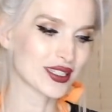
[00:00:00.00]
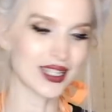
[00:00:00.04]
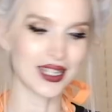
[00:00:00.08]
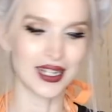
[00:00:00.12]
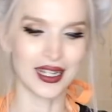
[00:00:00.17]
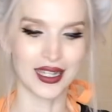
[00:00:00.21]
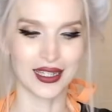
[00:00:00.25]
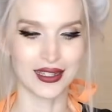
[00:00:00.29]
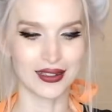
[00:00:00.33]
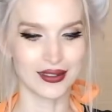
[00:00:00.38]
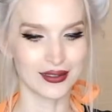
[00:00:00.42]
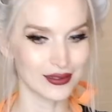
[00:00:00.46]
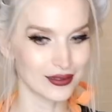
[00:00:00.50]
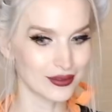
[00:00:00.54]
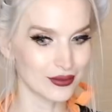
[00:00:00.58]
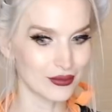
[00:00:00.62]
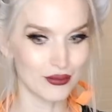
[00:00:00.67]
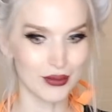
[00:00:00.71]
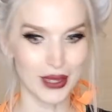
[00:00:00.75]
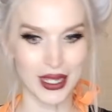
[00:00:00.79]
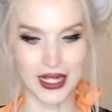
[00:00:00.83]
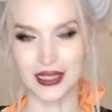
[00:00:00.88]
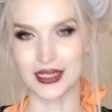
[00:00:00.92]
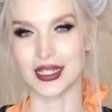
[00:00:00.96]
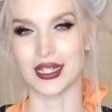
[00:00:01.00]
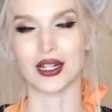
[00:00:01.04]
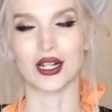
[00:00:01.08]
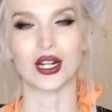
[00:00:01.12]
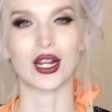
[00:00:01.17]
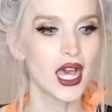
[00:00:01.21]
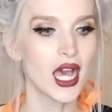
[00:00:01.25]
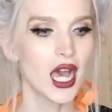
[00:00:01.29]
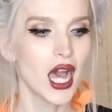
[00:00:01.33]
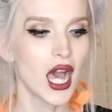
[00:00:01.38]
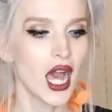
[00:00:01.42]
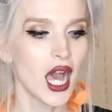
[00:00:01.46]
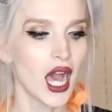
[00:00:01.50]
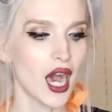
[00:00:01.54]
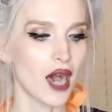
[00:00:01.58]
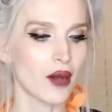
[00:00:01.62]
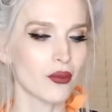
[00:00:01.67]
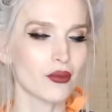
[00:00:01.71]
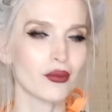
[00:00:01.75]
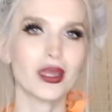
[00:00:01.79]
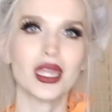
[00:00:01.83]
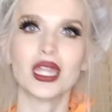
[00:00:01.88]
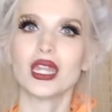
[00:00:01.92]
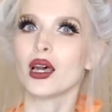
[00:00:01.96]
gonna make dinner.
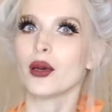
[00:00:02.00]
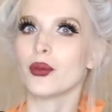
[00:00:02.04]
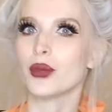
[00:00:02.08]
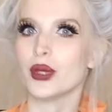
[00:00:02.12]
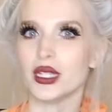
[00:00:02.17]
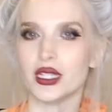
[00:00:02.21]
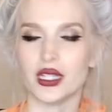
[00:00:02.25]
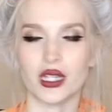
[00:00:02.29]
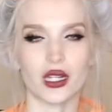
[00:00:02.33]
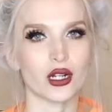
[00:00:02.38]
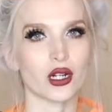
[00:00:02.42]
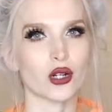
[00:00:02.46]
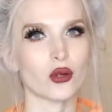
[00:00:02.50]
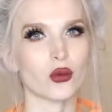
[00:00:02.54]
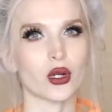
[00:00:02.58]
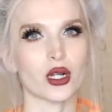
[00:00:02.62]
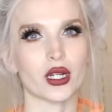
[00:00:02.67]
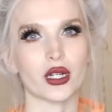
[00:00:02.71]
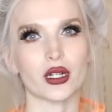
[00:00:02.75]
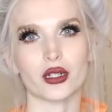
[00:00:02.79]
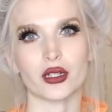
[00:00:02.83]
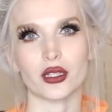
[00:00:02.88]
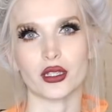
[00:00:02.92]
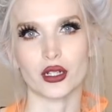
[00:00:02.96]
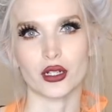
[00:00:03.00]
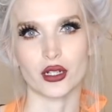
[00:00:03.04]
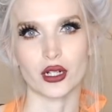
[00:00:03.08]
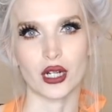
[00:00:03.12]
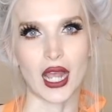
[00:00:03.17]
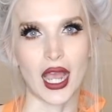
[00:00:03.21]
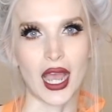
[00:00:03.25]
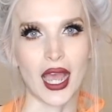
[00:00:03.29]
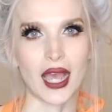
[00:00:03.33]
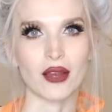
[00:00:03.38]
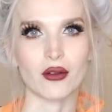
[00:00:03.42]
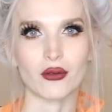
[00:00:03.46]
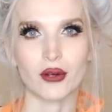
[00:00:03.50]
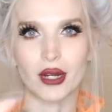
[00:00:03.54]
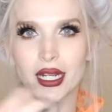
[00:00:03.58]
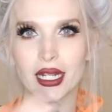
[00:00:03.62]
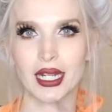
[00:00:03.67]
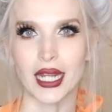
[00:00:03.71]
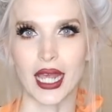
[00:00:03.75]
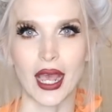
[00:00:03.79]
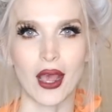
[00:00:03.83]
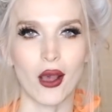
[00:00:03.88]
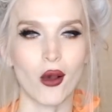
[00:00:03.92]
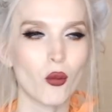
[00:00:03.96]
May not be dinner where you're at right
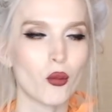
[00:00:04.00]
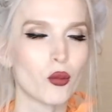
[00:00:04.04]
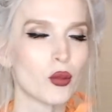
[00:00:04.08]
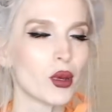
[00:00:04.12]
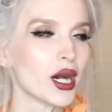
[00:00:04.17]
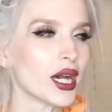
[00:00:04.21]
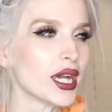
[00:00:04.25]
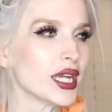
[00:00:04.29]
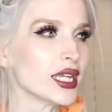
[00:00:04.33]
now, but